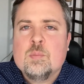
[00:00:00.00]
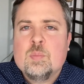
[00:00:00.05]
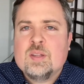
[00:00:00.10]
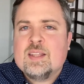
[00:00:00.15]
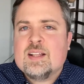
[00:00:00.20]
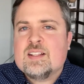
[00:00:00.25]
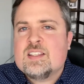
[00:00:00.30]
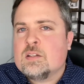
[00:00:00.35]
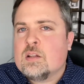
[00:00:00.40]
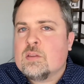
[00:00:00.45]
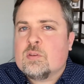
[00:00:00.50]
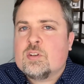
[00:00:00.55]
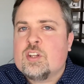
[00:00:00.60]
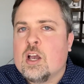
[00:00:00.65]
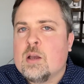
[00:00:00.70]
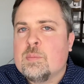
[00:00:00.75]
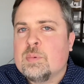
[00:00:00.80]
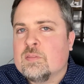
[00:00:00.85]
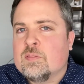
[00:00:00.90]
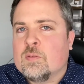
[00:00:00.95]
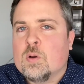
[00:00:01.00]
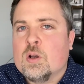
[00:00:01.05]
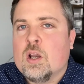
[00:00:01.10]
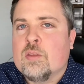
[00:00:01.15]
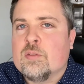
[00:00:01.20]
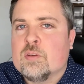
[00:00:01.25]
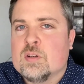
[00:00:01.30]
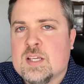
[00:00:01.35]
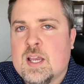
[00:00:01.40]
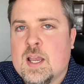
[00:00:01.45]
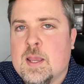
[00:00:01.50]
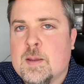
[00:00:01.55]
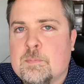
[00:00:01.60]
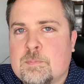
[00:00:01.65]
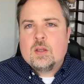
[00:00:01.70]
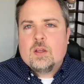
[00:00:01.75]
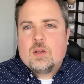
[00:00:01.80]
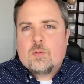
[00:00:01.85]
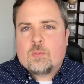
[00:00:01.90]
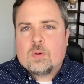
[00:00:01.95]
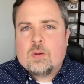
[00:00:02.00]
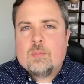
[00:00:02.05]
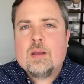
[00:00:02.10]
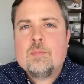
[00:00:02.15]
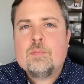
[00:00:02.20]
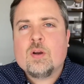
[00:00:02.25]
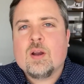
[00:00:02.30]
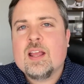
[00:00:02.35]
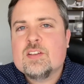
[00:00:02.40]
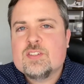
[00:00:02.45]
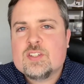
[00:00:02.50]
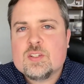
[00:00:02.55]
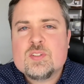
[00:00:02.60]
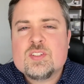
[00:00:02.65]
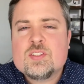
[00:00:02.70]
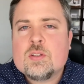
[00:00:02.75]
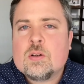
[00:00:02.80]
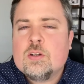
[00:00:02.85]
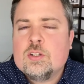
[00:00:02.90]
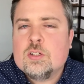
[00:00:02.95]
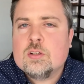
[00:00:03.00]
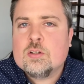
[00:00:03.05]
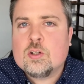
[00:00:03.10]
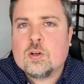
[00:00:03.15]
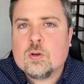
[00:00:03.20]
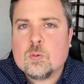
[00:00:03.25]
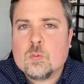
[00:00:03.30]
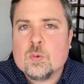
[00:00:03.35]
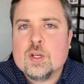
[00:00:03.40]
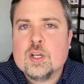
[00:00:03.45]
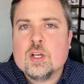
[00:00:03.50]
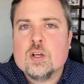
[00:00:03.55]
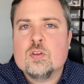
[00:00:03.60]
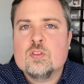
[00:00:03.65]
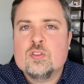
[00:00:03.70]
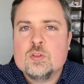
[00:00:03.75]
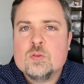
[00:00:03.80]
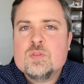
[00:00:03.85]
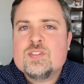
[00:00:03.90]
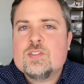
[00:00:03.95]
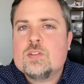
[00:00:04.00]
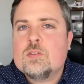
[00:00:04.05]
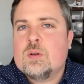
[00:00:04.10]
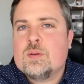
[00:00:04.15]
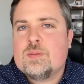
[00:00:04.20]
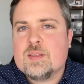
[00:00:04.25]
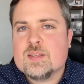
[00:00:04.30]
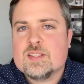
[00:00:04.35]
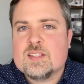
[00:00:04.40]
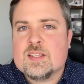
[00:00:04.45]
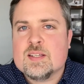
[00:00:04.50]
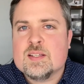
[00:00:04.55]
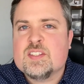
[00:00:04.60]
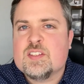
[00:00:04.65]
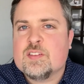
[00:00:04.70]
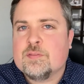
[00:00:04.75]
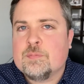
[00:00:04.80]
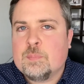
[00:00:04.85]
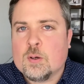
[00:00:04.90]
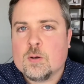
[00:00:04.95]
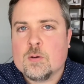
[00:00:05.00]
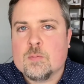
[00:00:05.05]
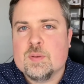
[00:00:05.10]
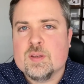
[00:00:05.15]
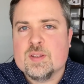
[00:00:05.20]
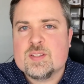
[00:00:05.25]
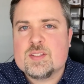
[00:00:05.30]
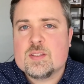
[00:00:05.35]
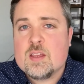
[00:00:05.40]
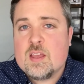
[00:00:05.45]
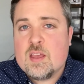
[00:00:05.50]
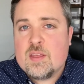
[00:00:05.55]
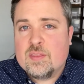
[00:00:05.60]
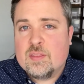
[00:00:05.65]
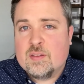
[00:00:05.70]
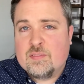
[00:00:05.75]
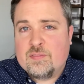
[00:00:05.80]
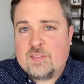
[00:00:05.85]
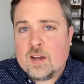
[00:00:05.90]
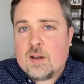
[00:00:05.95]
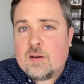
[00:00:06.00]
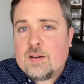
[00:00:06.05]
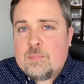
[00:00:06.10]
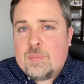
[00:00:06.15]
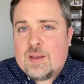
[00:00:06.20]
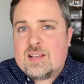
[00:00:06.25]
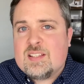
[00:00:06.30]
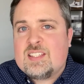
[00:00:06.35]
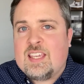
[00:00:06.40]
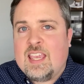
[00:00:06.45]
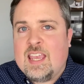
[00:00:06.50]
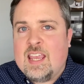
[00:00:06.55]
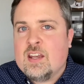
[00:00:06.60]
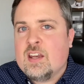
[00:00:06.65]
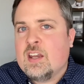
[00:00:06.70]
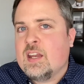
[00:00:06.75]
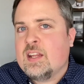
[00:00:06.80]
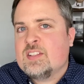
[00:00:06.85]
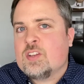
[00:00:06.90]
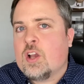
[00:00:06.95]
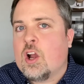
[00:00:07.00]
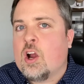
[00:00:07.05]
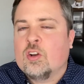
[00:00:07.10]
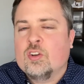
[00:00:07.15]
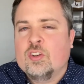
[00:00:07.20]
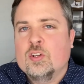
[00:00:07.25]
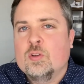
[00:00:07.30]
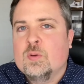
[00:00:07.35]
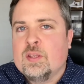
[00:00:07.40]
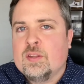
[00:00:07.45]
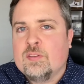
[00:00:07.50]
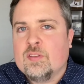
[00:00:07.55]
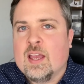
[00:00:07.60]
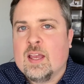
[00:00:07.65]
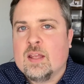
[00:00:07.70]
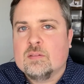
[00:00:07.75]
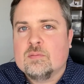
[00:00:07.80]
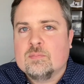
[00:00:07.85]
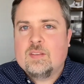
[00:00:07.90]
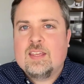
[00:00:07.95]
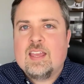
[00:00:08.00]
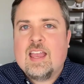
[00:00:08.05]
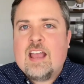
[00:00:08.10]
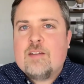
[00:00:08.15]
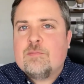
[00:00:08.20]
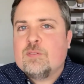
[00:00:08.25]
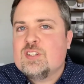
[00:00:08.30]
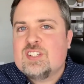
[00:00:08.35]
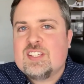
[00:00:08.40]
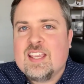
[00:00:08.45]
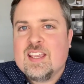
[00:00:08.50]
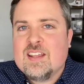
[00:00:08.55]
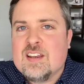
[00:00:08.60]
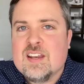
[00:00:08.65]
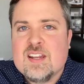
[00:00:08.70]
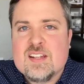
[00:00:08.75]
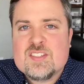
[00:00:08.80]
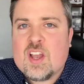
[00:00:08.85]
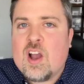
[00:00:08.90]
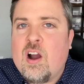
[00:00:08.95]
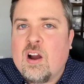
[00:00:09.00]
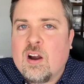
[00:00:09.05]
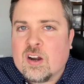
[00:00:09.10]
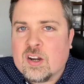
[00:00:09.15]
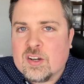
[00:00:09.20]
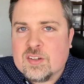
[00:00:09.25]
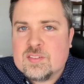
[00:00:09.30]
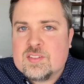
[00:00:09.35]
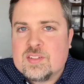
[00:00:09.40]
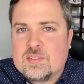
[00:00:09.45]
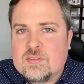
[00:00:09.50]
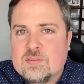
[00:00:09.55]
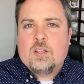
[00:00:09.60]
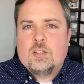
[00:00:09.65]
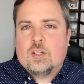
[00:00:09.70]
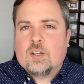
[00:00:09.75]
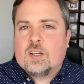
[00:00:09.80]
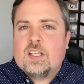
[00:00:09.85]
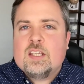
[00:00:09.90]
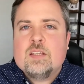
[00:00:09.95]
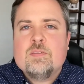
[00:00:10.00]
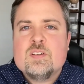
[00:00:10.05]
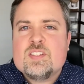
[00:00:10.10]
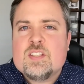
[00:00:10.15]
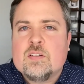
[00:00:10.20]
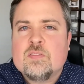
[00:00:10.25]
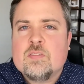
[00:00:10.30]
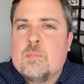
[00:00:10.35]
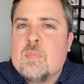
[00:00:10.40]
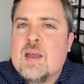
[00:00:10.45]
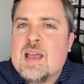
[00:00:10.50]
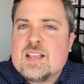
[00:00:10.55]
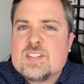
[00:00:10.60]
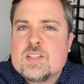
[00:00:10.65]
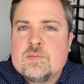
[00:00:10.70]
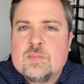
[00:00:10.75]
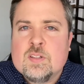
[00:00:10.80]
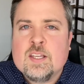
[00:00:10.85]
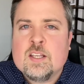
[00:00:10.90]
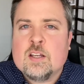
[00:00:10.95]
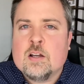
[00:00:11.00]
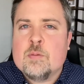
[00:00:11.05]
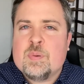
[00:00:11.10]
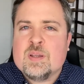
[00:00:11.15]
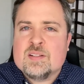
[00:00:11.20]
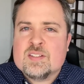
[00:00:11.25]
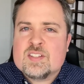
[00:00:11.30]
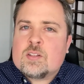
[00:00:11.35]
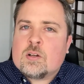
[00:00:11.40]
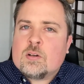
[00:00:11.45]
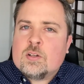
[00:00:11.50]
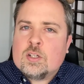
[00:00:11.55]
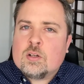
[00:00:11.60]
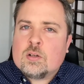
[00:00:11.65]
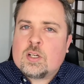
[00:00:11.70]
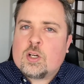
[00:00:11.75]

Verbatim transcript: but that's another topic for another time. Remember, as you start your career, do so with a sense of purpose. The very best candidates are doing that. The average candidates aren't. You're going to give yourself a massive leg up and start your